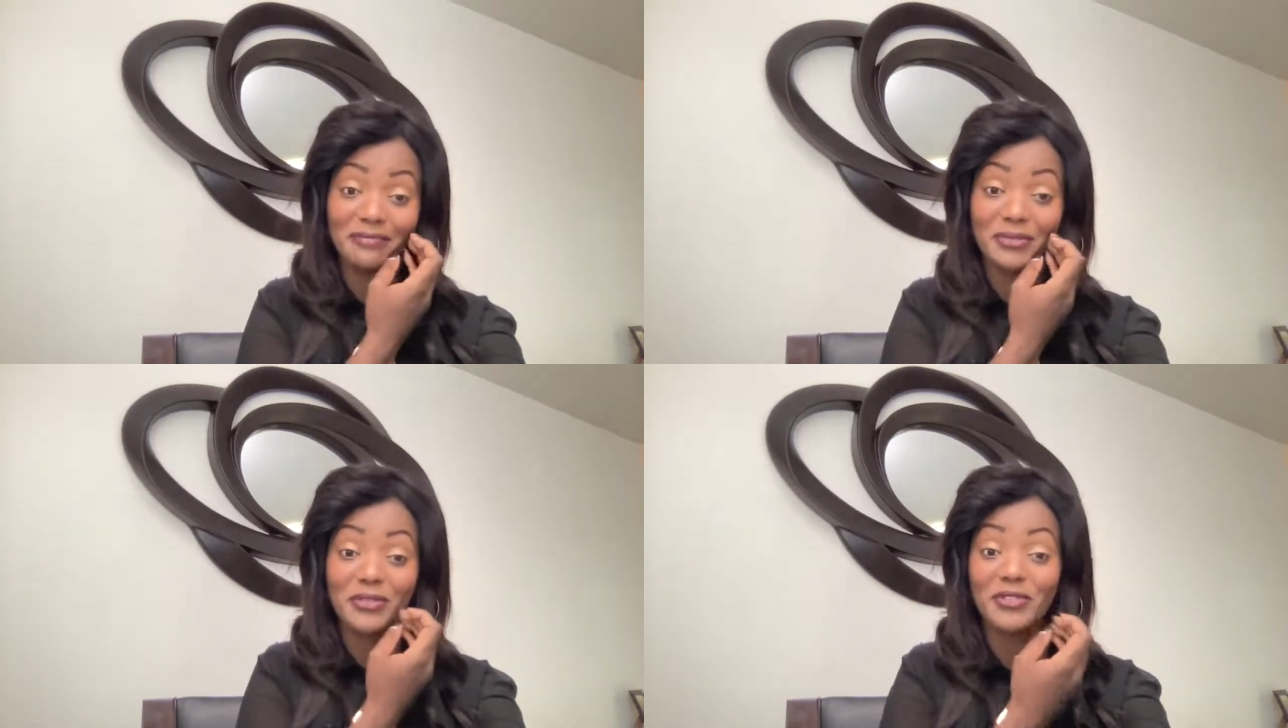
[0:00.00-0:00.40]

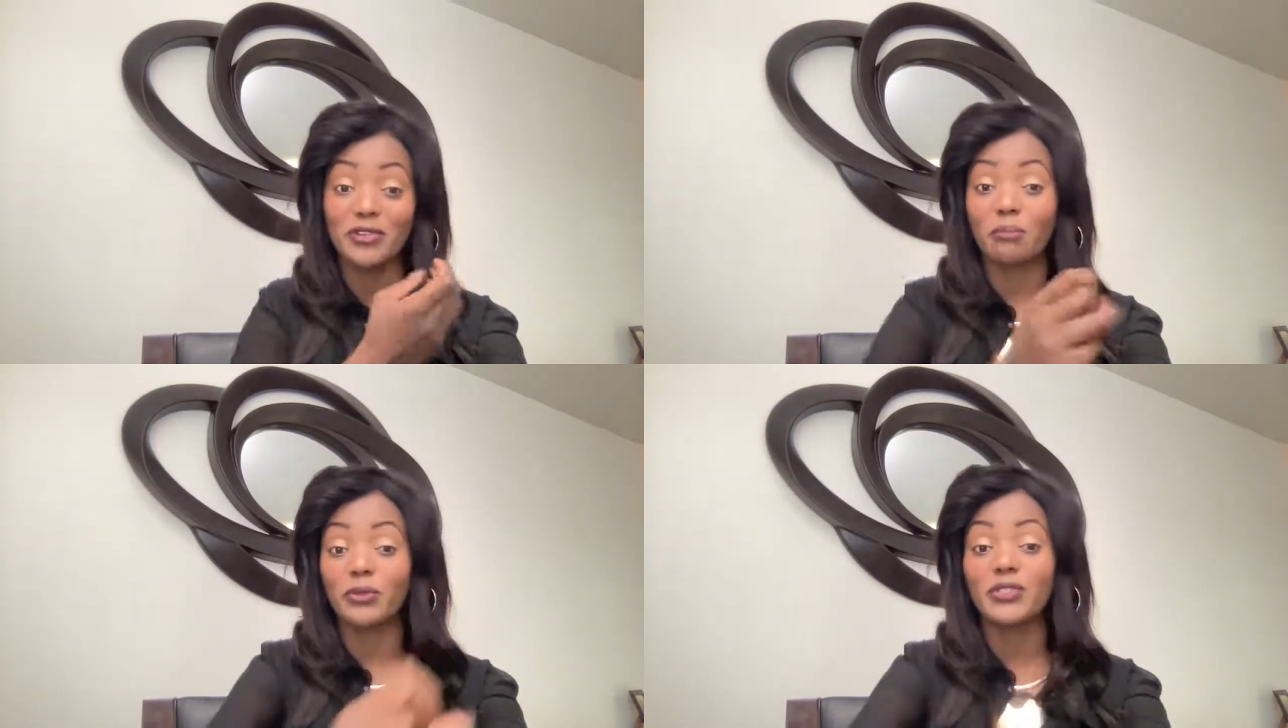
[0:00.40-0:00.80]
because
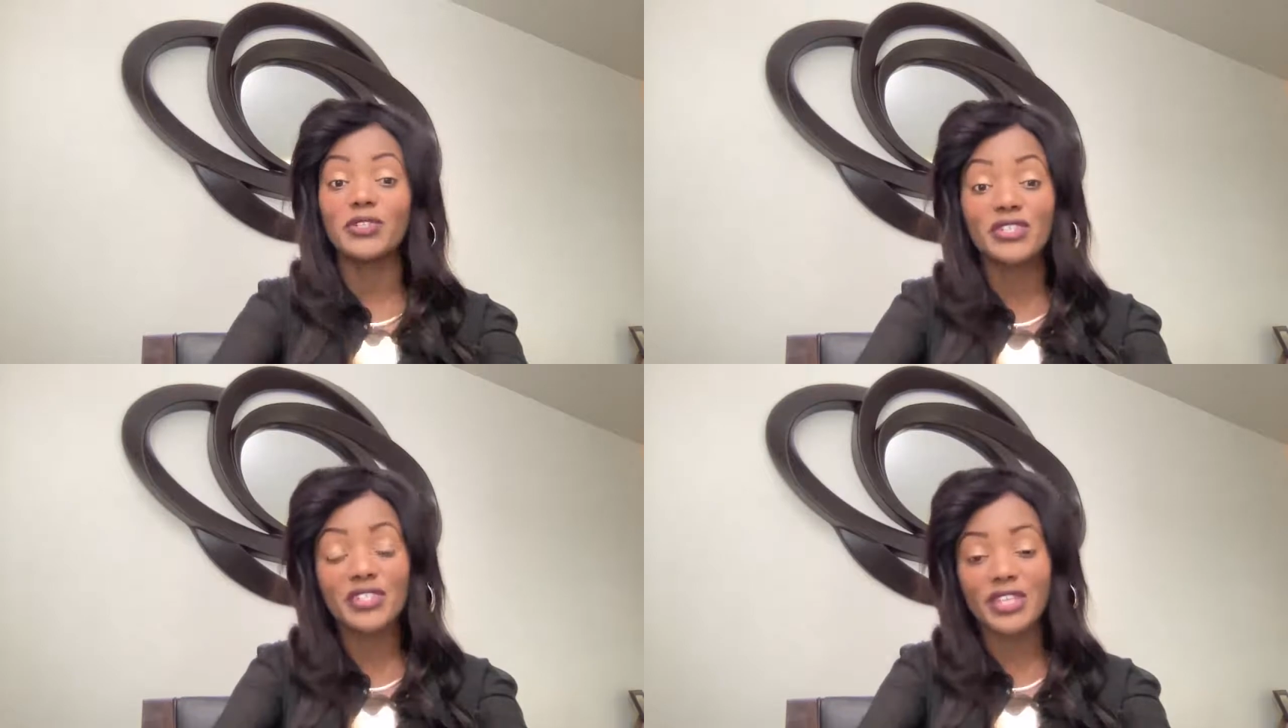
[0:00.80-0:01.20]
the
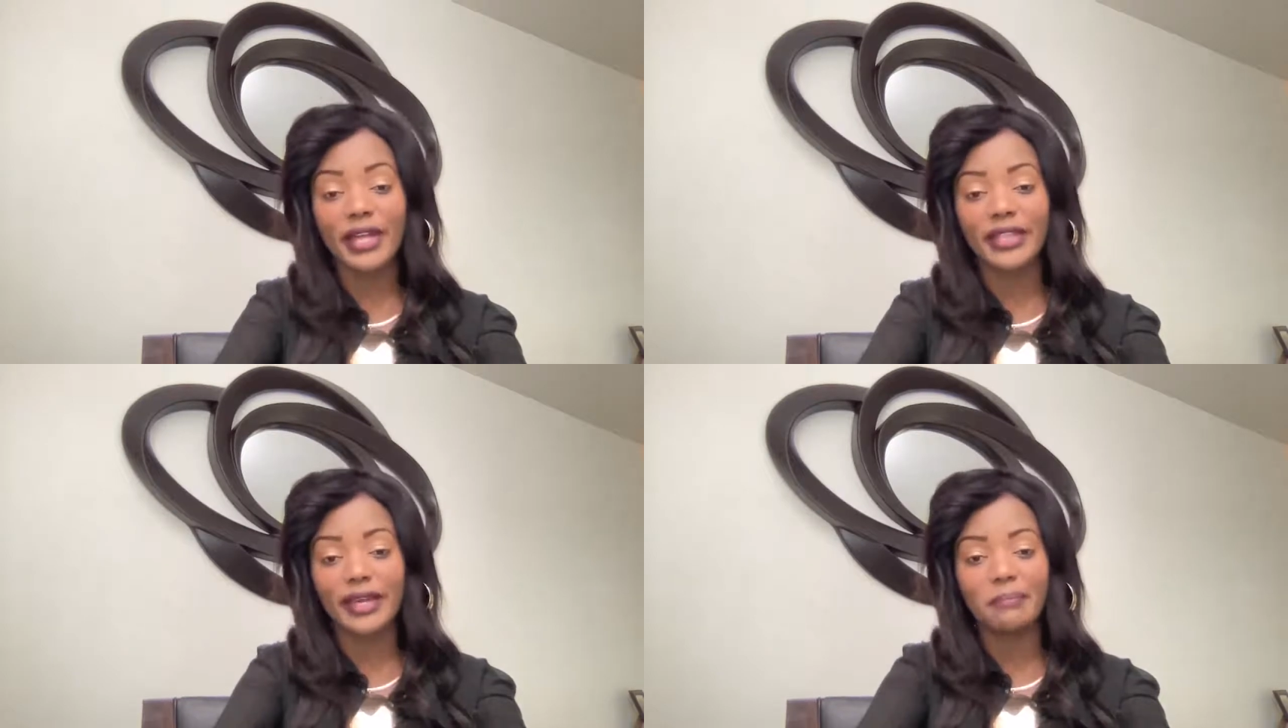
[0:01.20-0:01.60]
opportunities
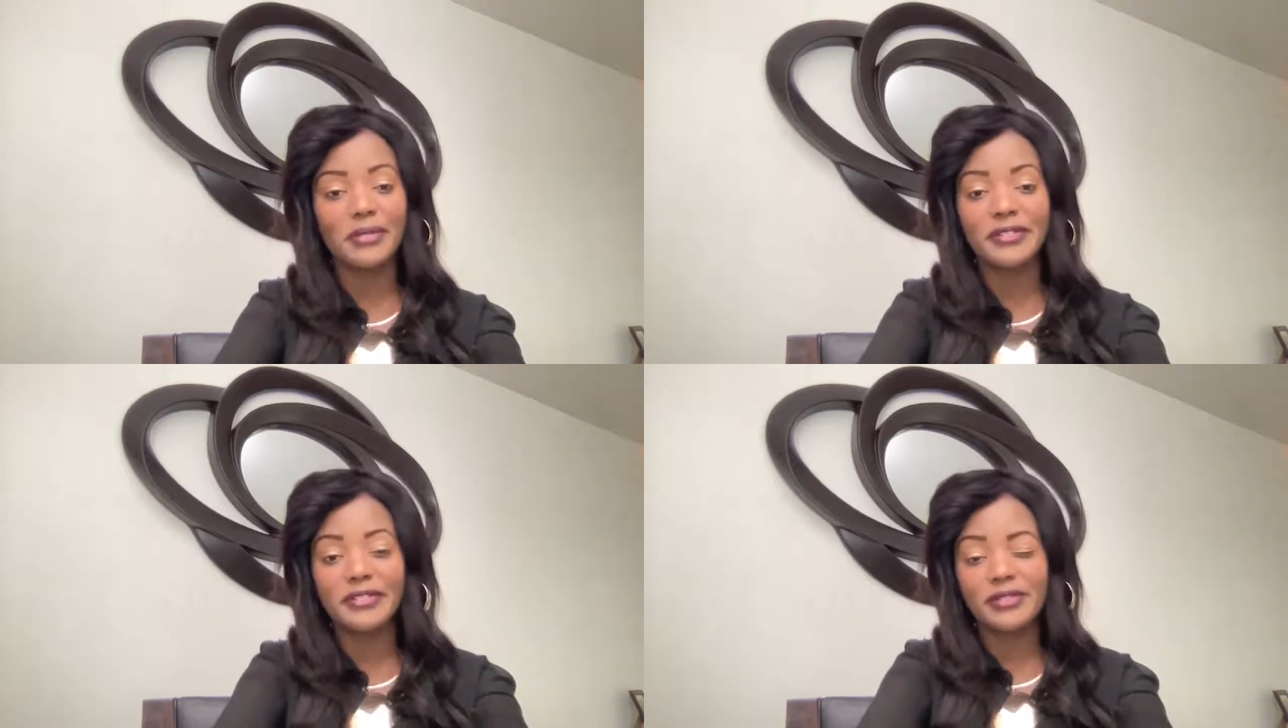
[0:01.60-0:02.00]
are there.
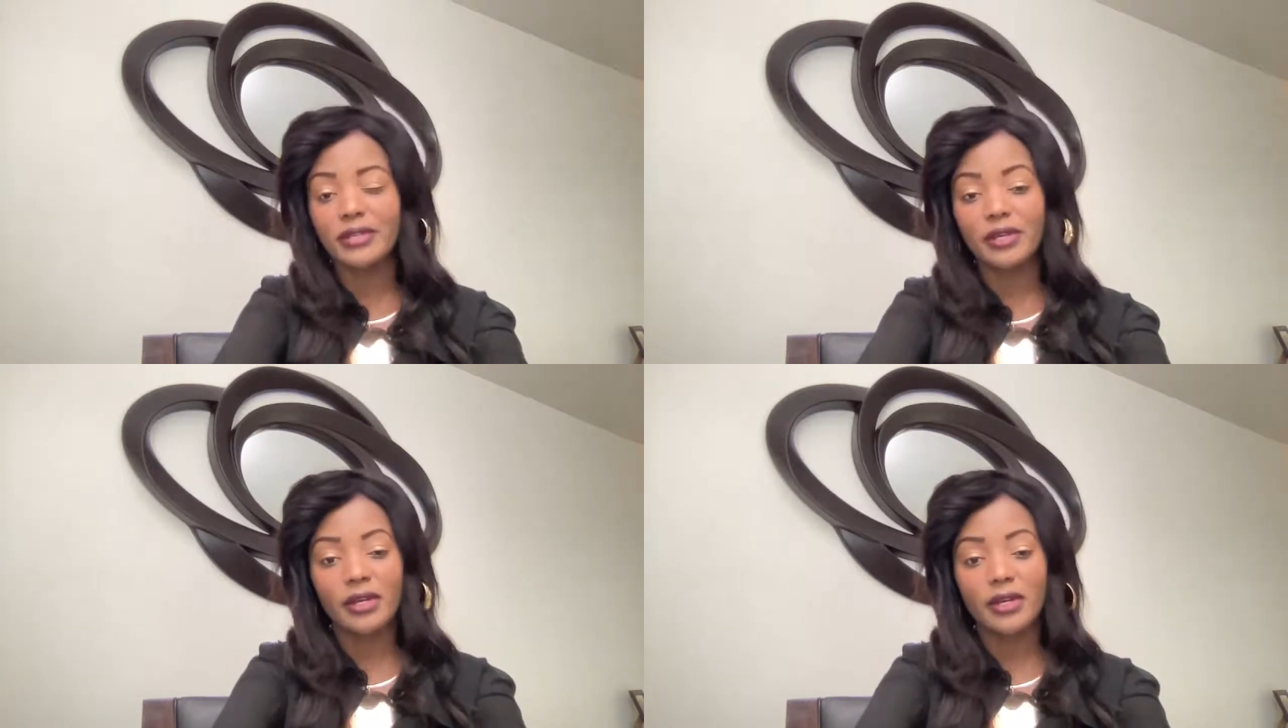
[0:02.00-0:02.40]
Please
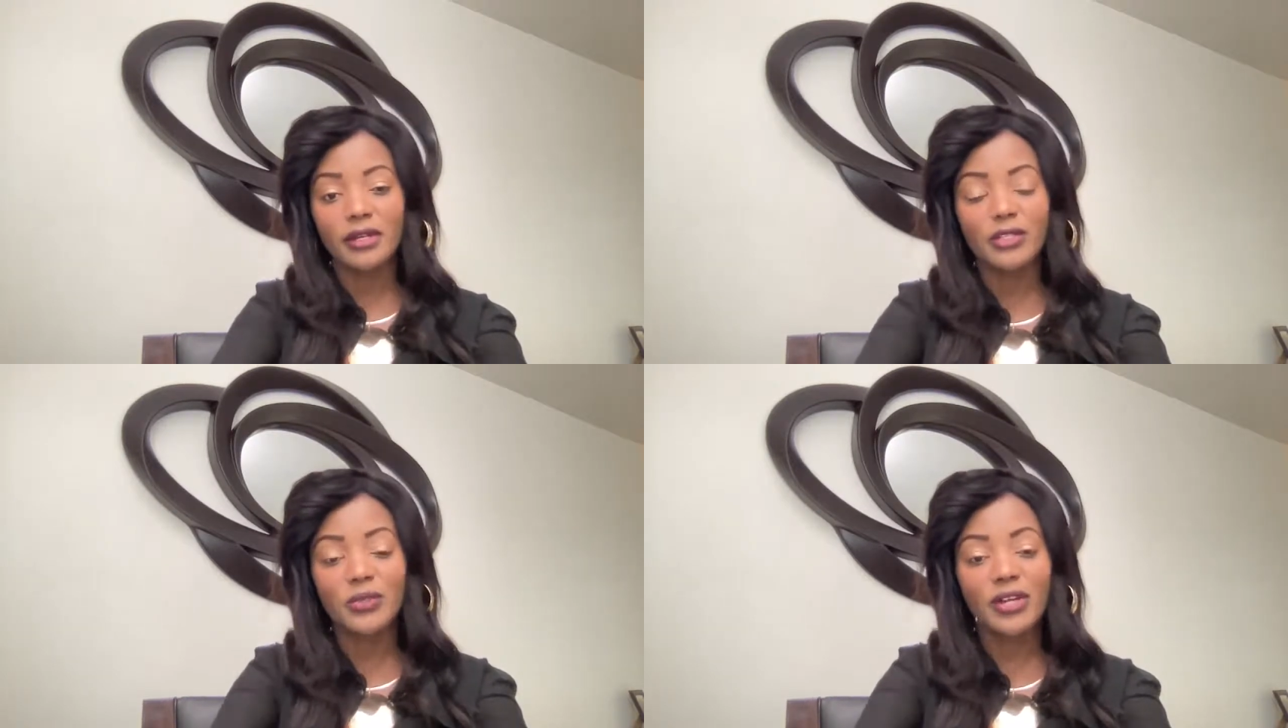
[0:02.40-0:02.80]

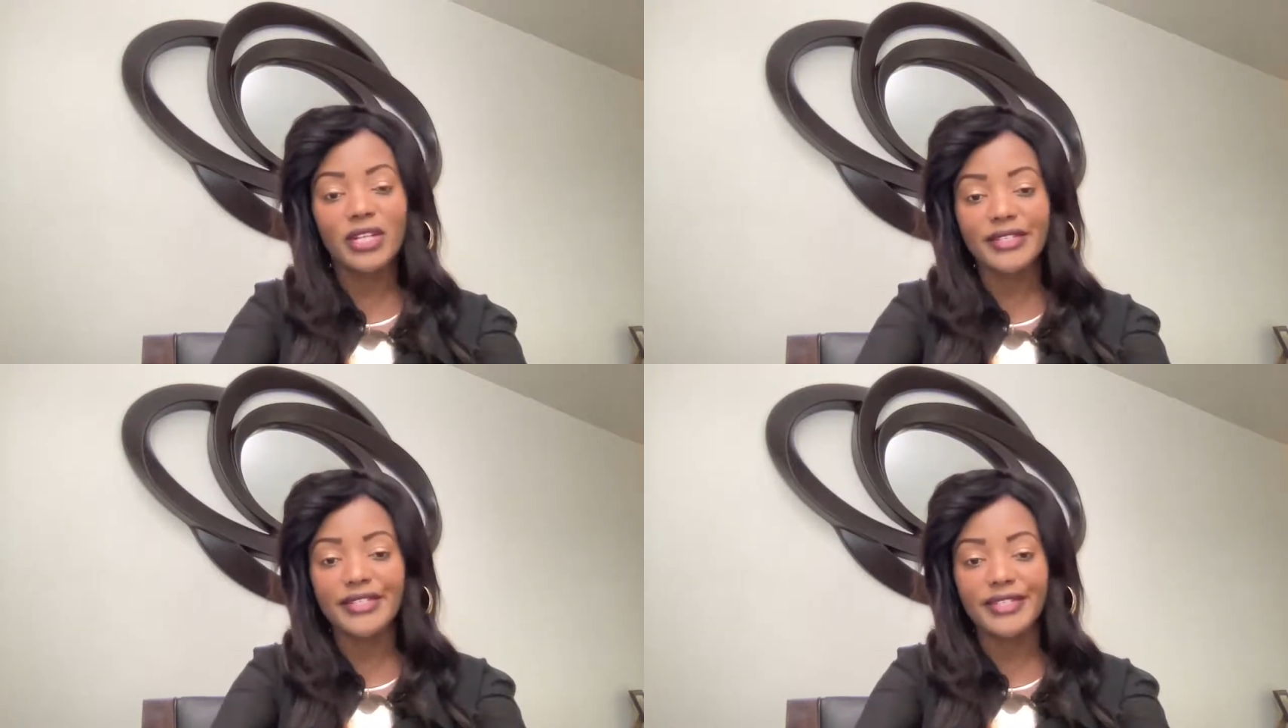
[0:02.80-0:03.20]
do not
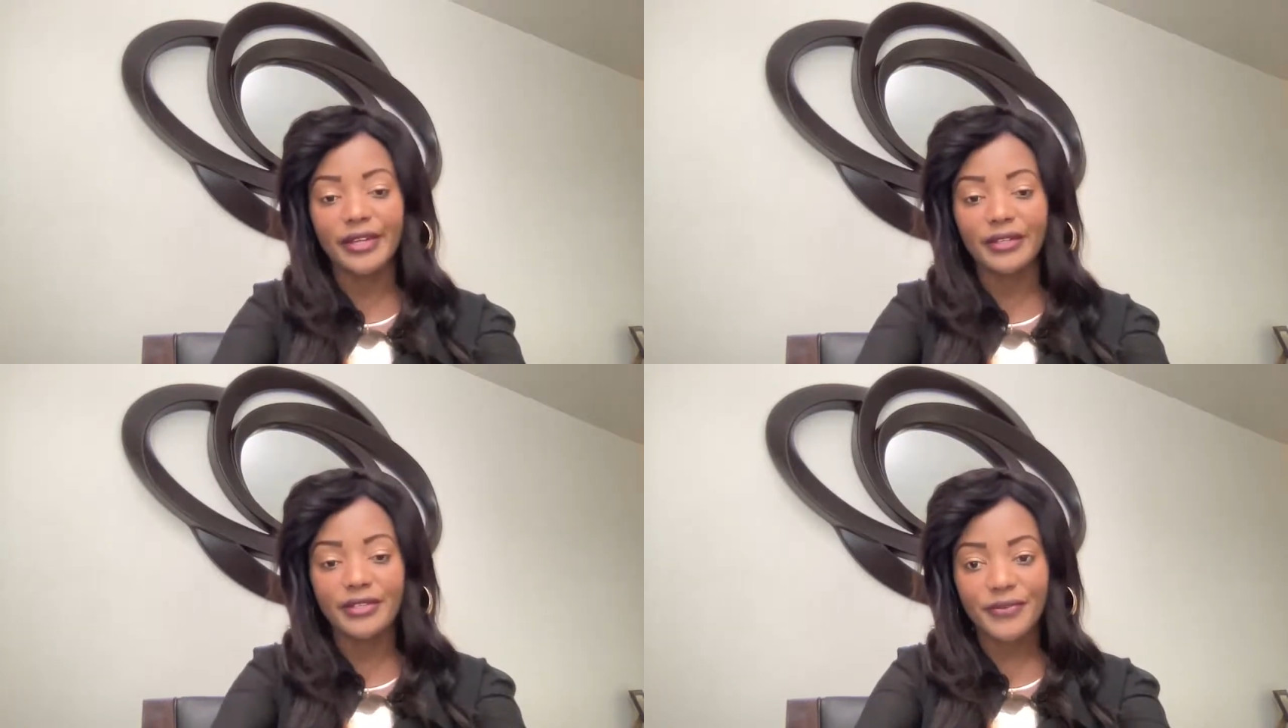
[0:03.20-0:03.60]

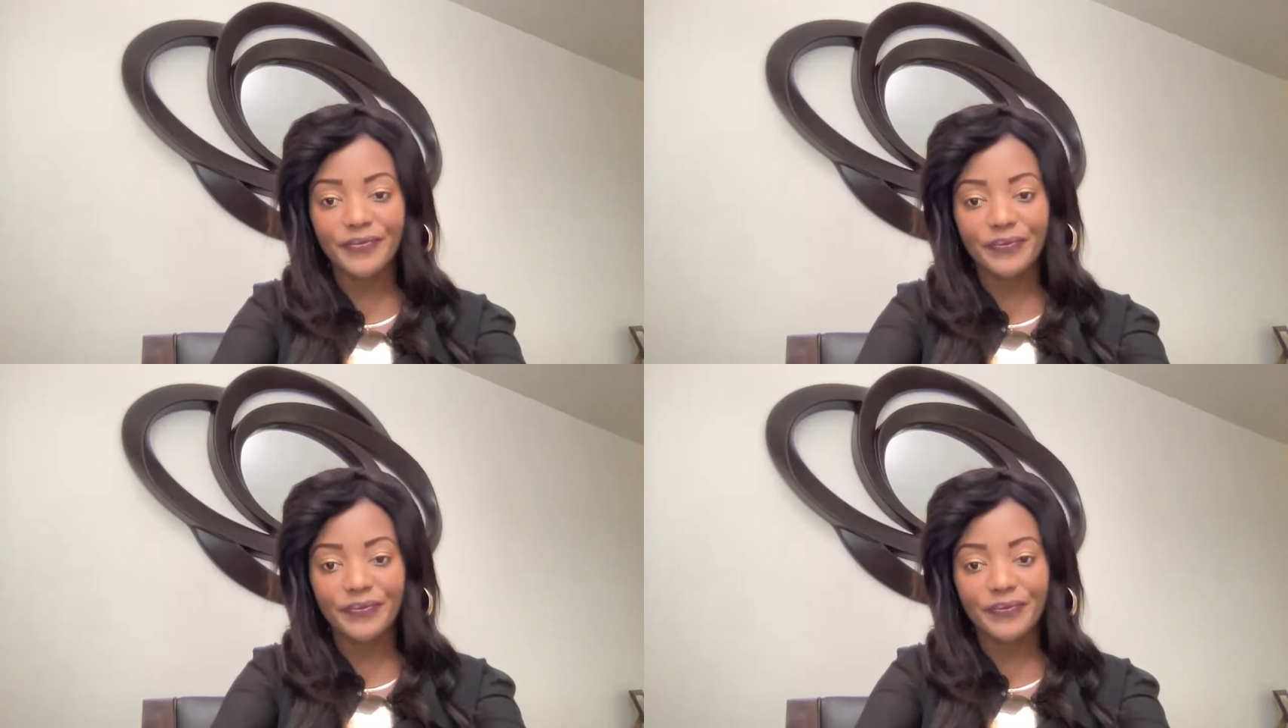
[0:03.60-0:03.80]
hesitate.